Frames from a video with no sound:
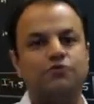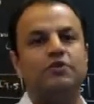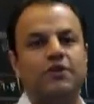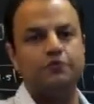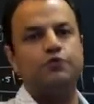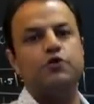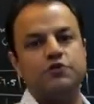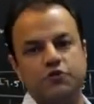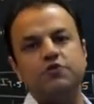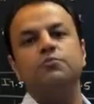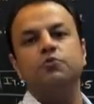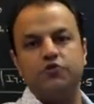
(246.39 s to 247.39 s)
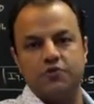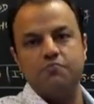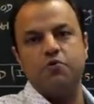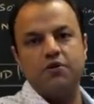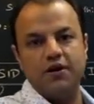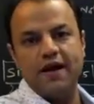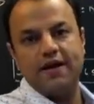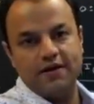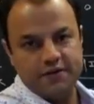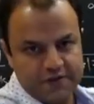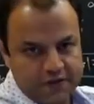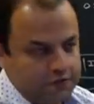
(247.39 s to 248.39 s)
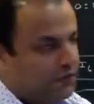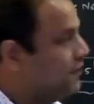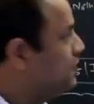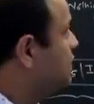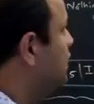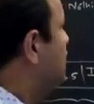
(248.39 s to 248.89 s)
So let's focus on the most important characteristic first.